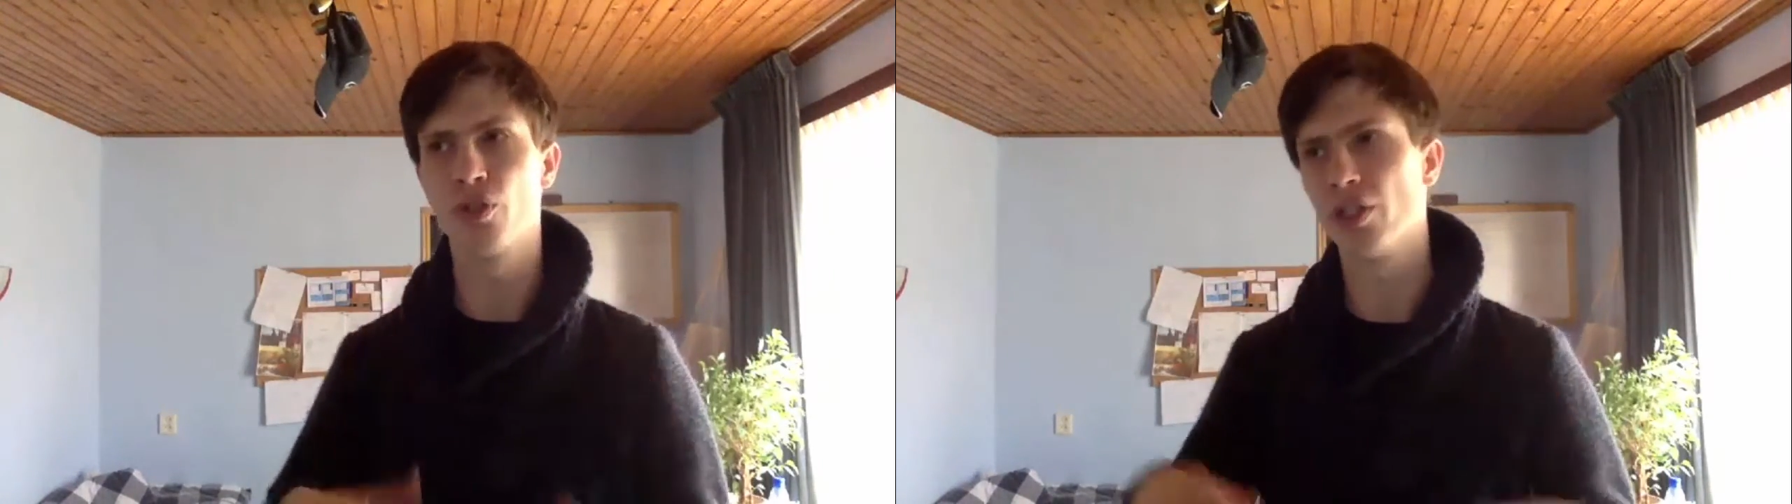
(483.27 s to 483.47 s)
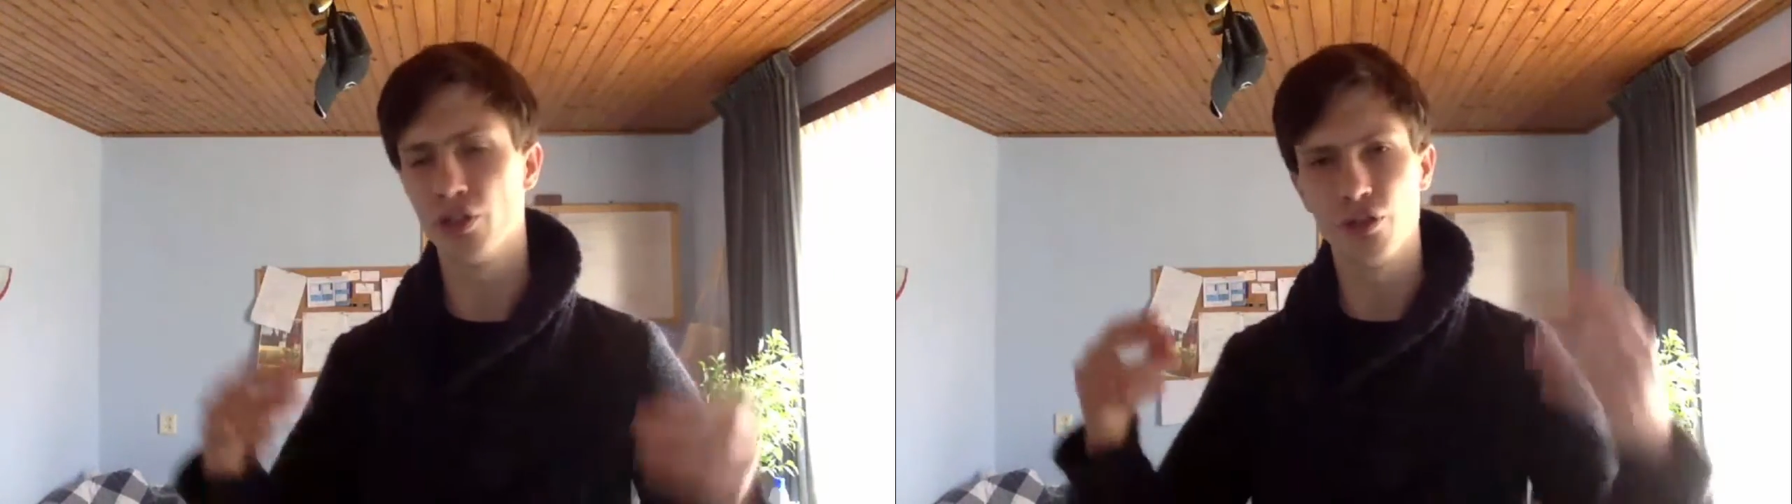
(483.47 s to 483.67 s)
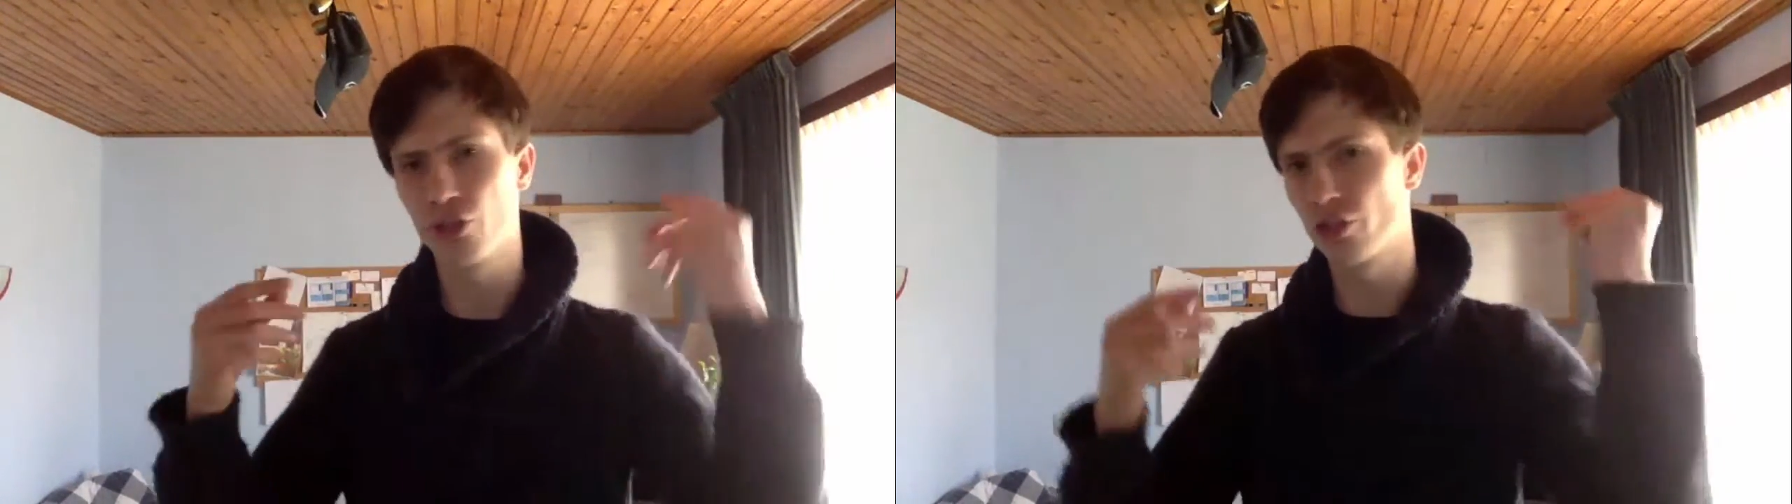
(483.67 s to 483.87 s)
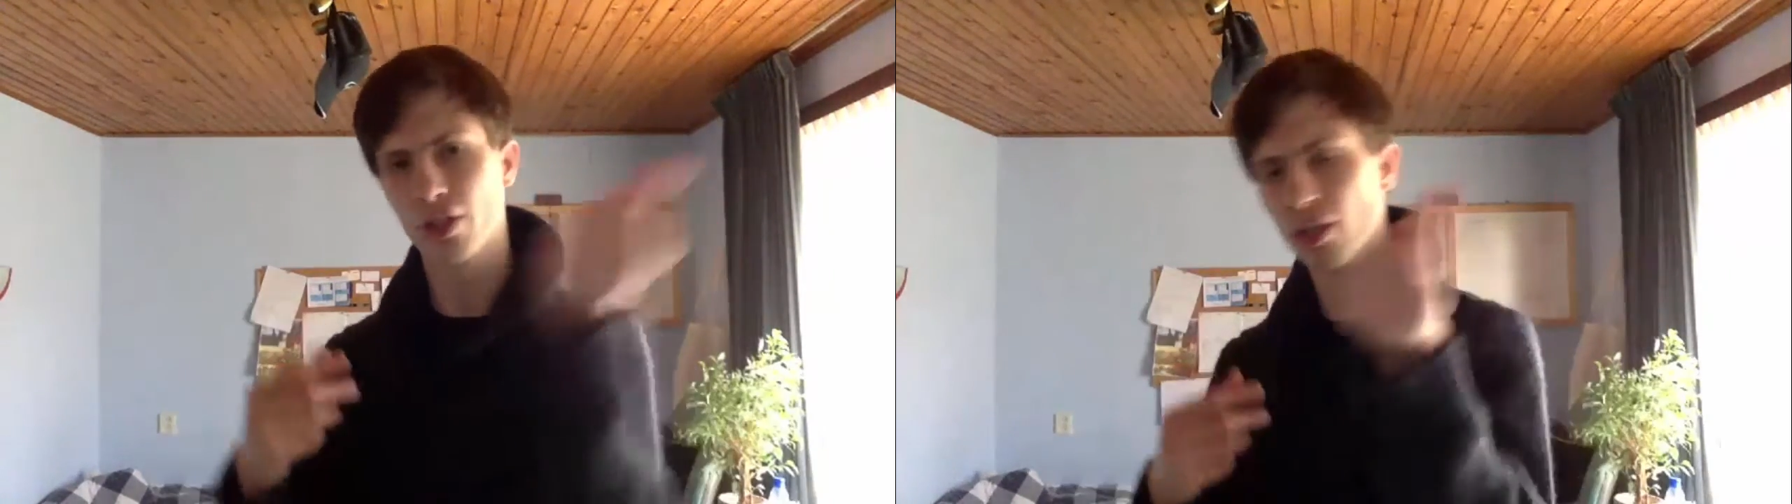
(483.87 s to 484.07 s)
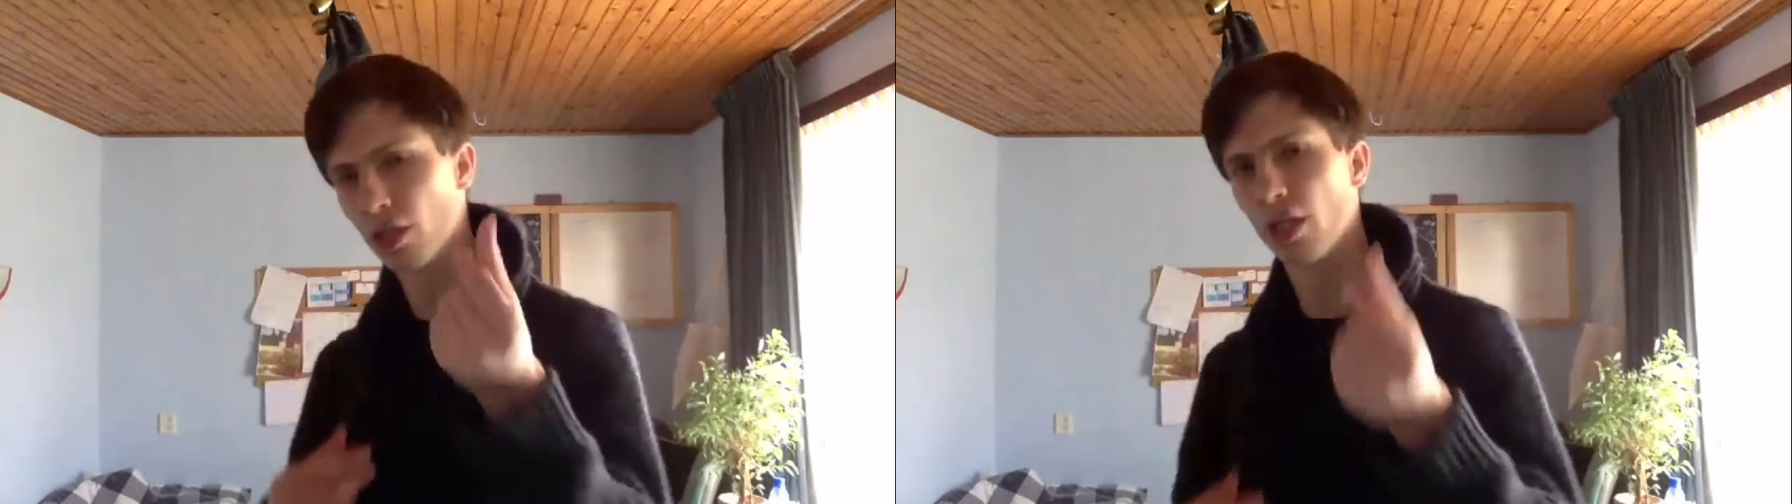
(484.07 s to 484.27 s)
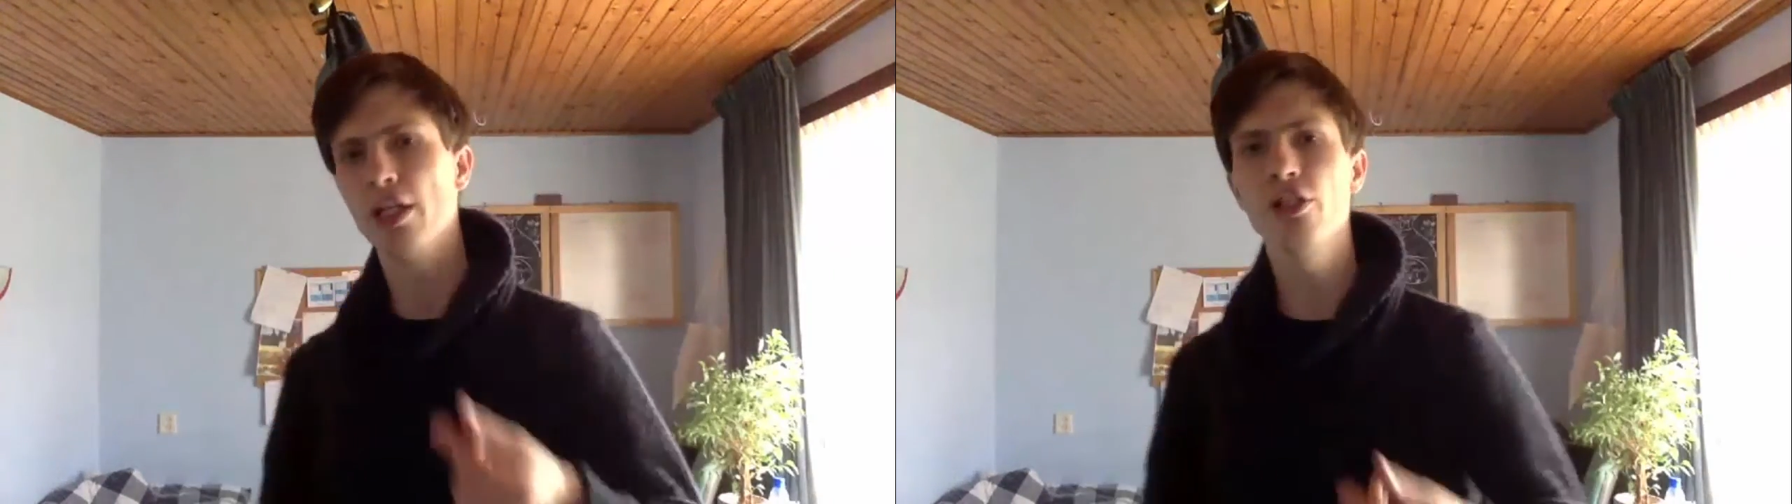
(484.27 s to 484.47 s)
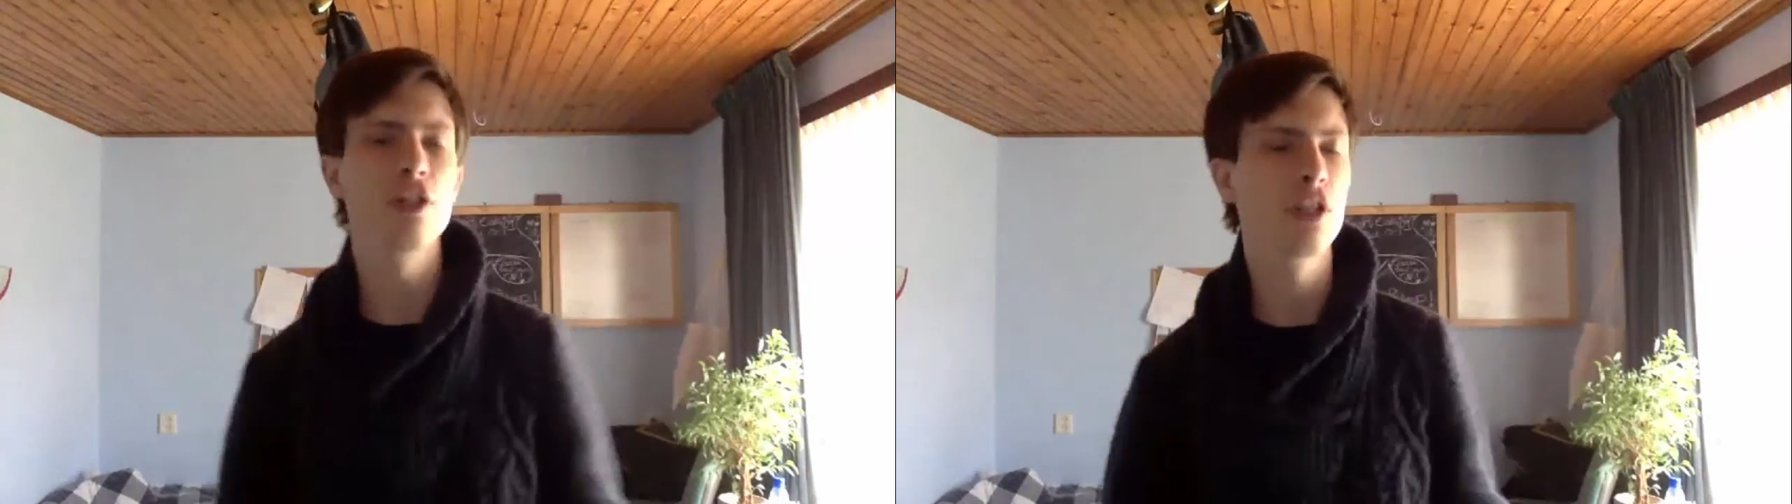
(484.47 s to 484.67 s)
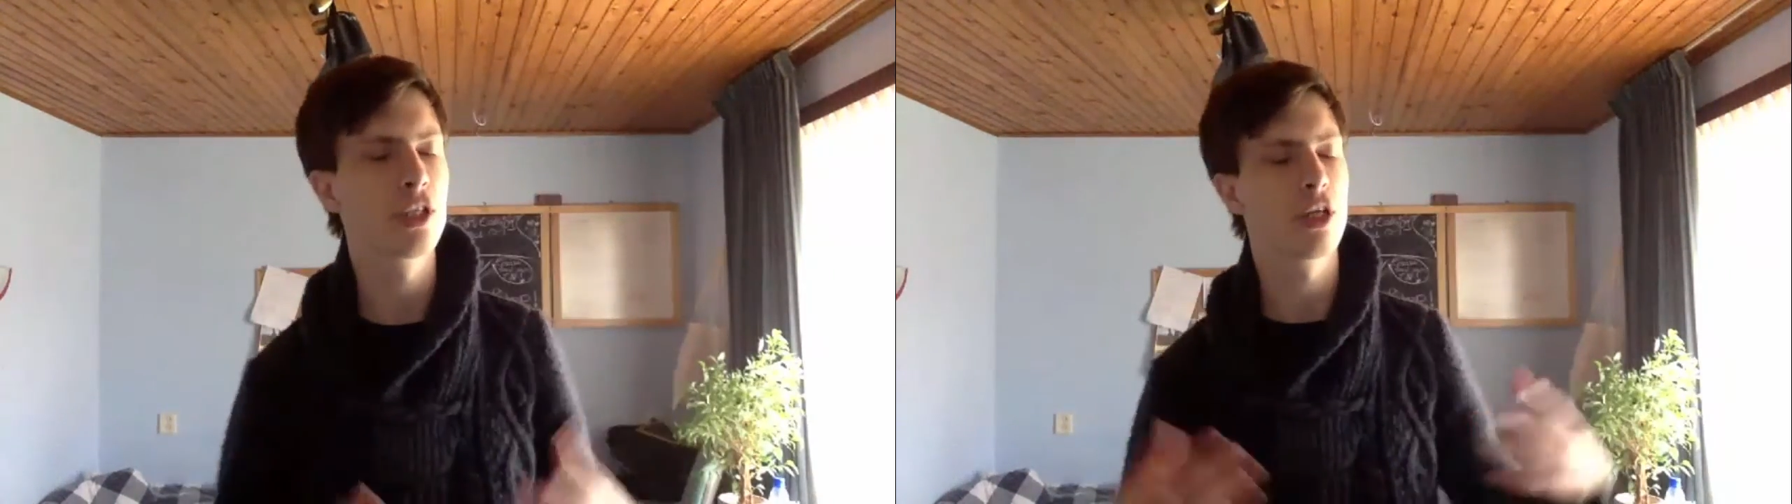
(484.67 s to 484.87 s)
that you just
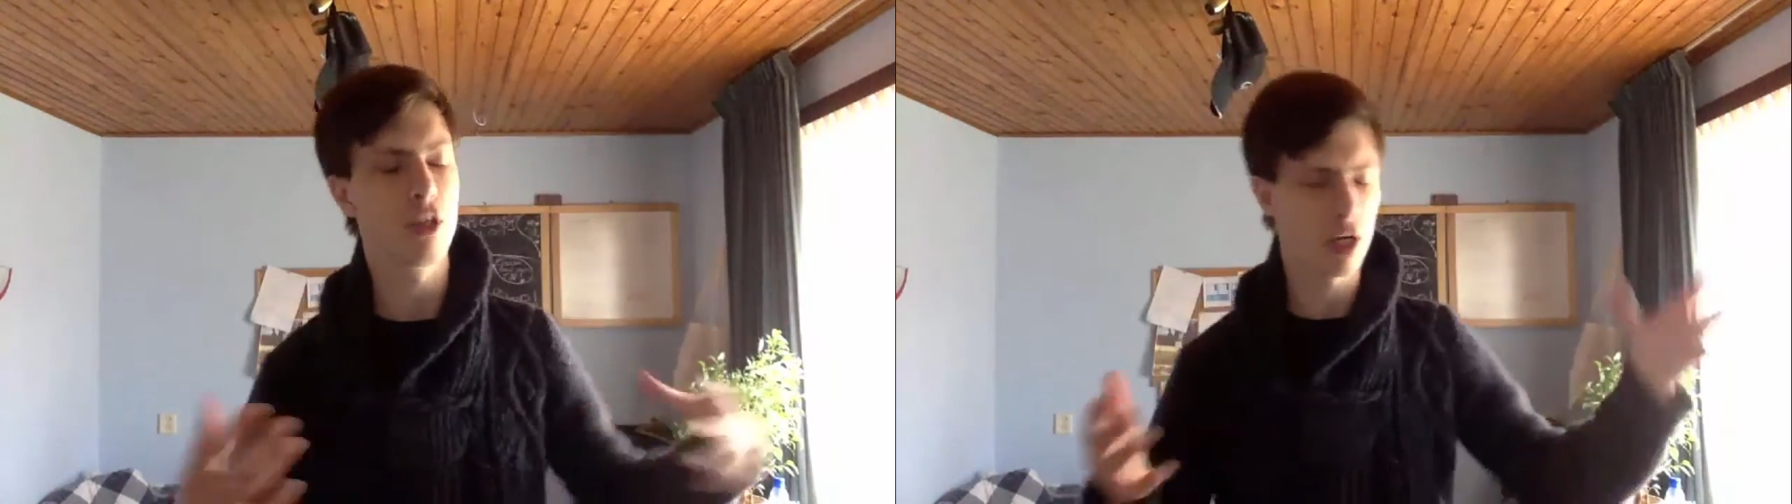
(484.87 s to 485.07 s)
instantly know.